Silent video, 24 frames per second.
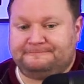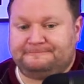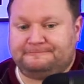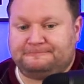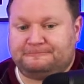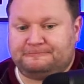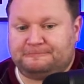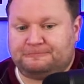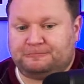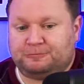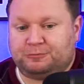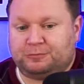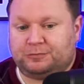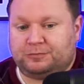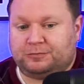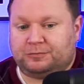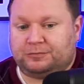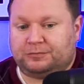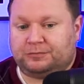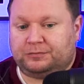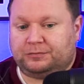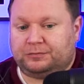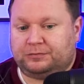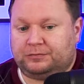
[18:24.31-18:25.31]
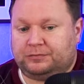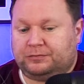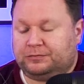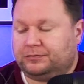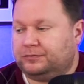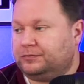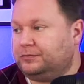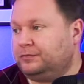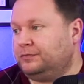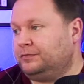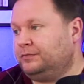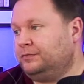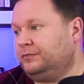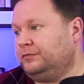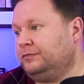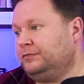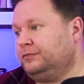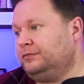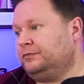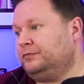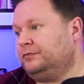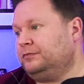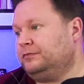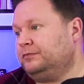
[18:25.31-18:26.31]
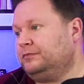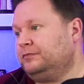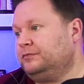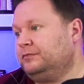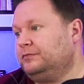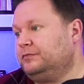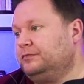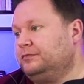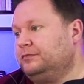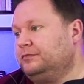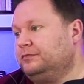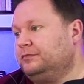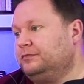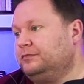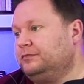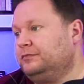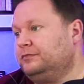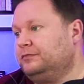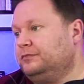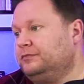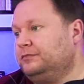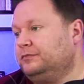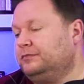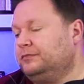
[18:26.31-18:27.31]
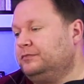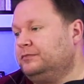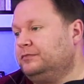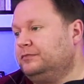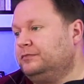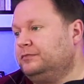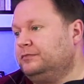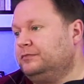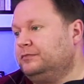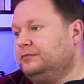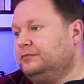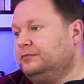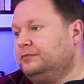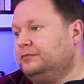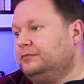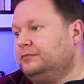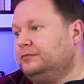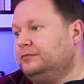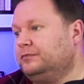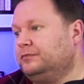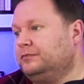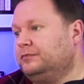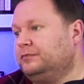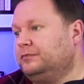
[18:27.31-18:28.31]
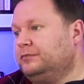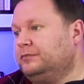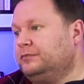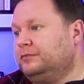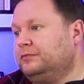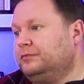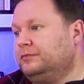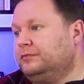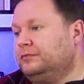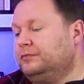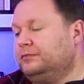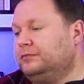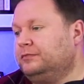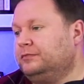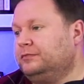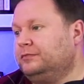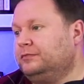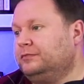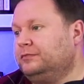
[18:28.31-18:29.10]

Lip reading: (not speaking)